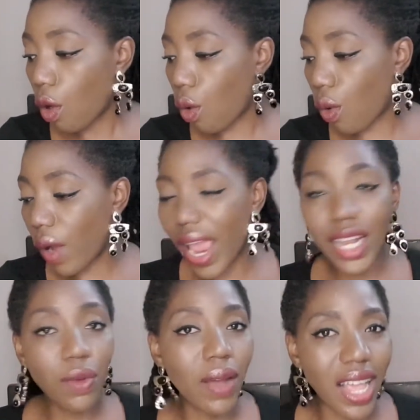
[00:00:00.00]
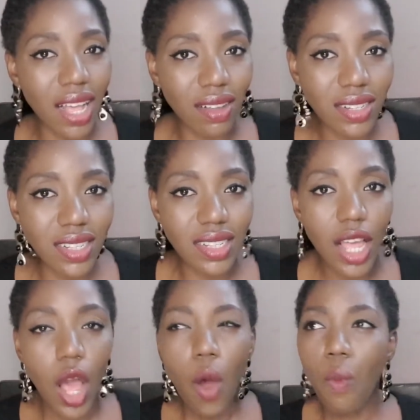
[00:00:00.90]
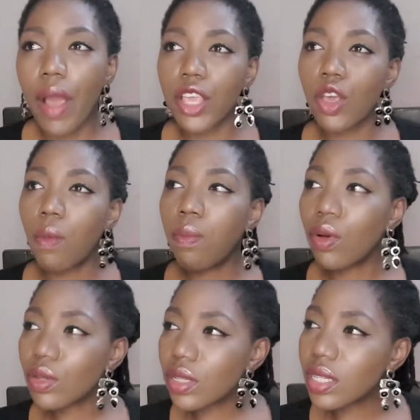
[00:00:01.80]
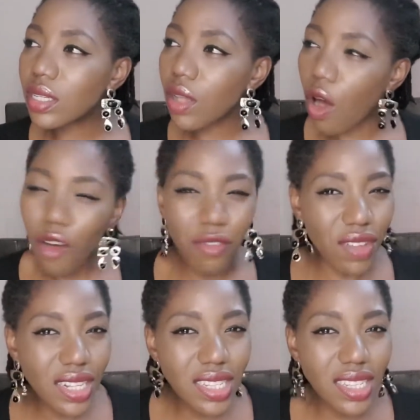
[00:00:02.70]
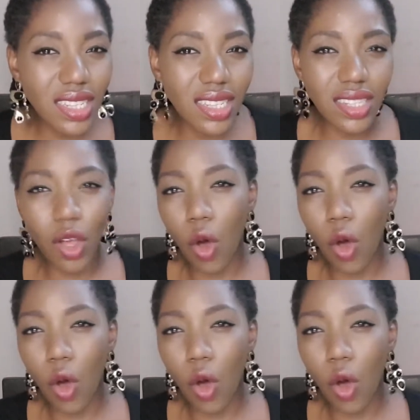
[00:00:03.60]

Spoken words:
or anywhere else where your post office